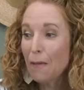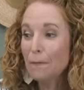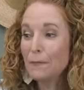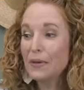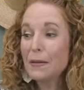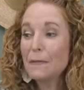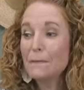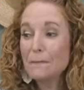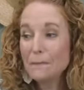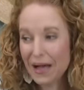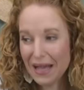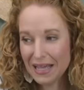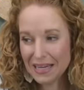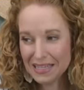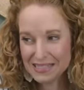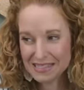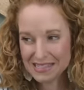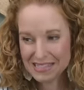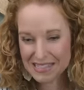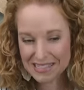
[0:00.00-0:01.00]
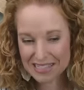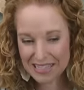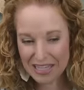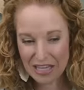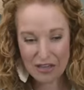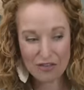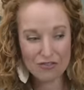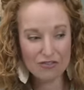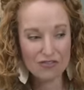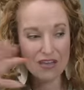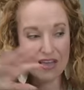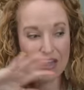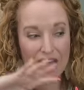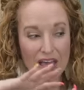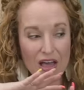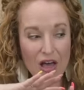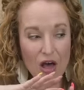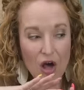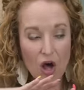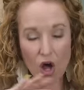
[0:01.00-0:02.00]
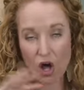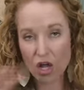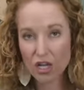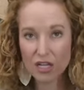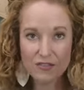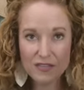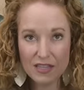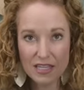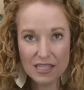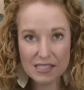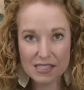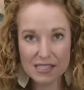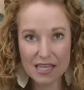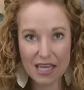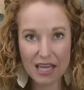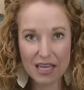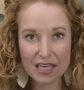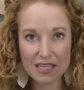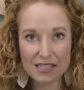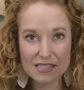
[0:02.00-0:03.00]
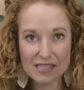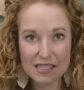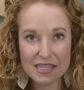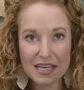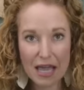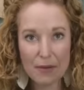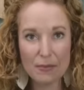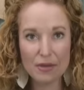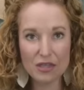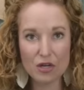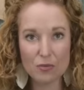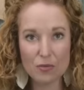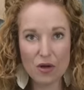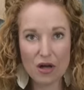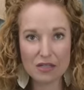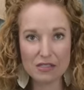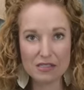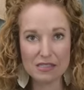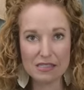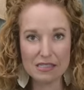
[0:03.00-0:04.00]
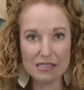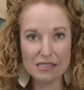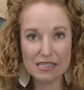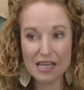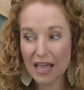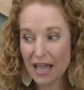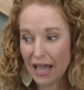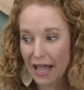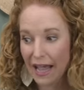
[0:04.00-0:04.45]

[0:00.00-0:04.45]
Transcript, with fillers: But minus this leaf, all of these things came in their boxes